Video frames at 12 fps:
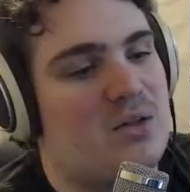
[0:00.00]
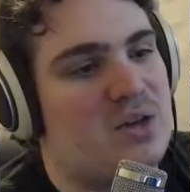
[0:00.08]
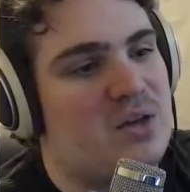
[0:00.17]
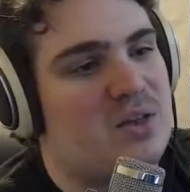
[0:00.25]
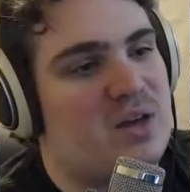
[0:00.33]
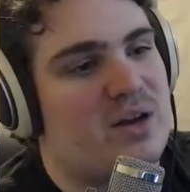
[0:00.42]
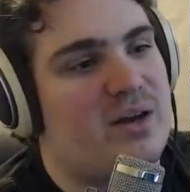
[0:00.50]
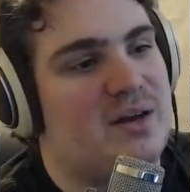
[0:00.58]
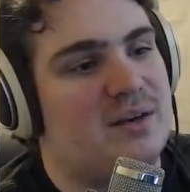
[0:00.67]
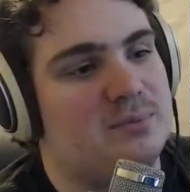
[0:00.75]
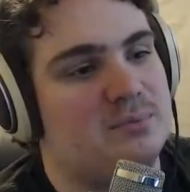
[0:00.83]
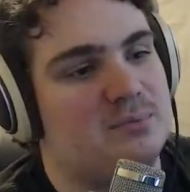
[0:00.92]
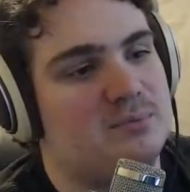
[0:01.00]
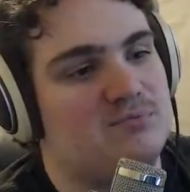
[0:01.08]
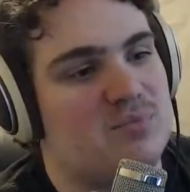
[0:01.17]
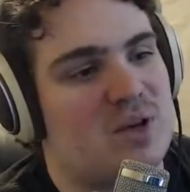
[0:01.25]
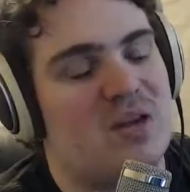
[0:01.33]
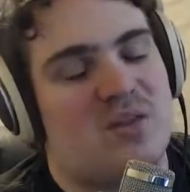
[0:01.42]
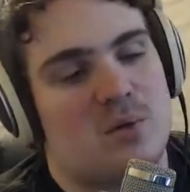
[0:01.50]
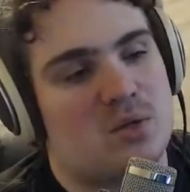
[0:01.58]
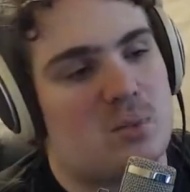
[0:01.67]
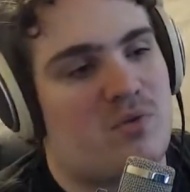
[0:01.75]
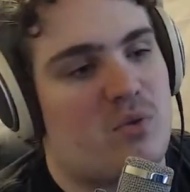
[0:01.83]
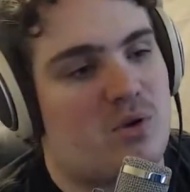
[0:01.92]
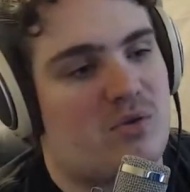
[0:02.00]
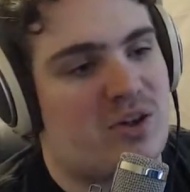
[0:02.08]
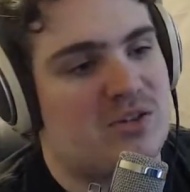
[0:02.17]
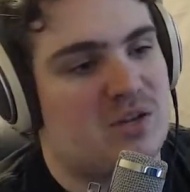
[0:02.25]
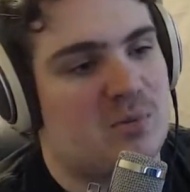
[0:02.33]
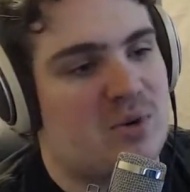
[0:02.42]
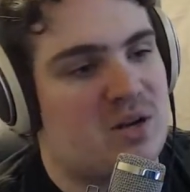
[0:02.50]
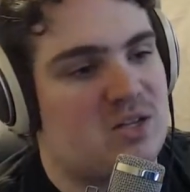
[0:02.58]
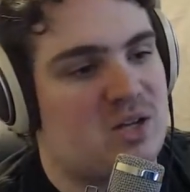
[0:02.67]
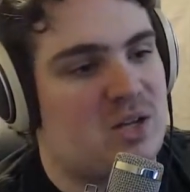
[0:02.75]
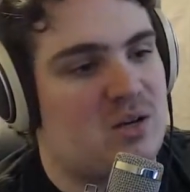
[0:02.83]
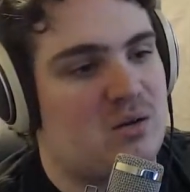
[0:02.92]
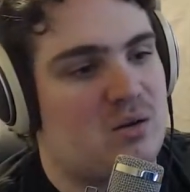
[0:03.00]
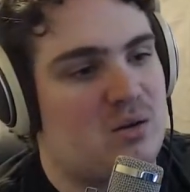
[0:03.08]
think that again, like we said before, Faceless Mineski.